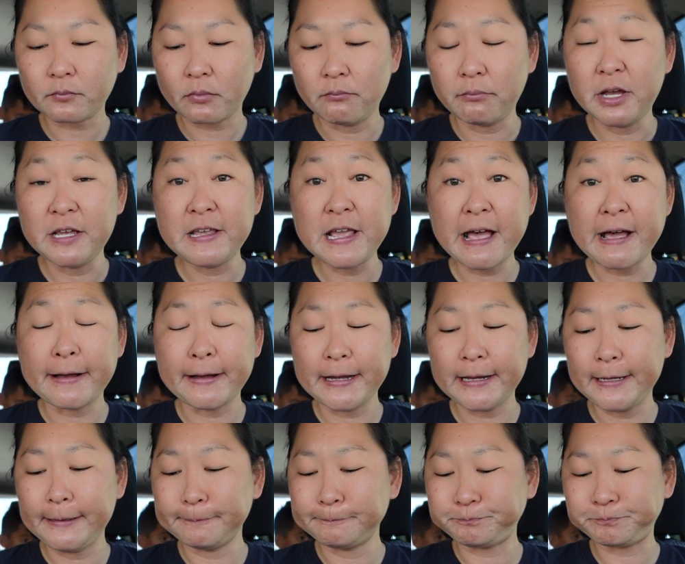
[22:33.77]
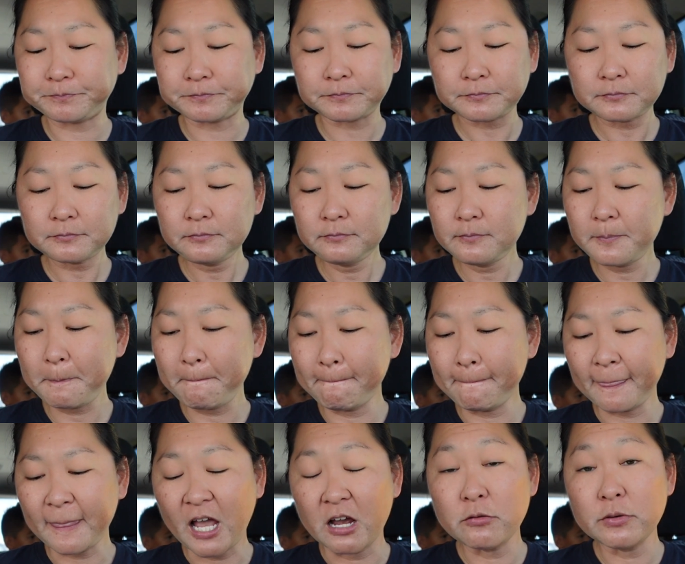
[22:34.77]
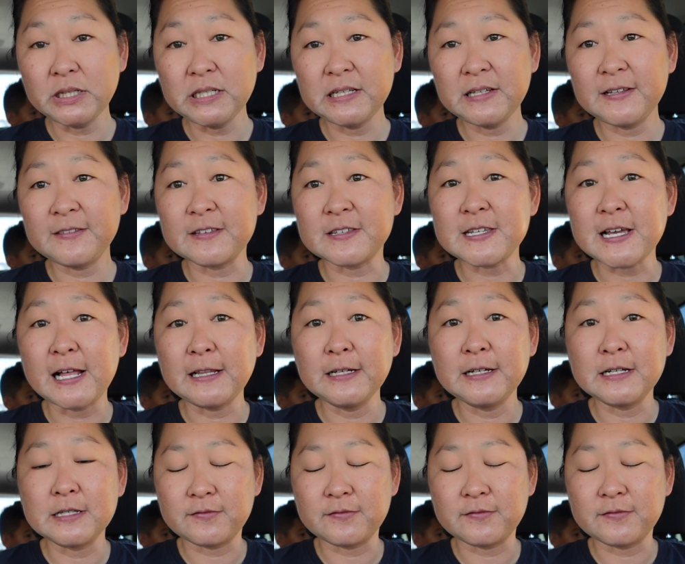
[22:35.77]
But yeah, I really like the salad.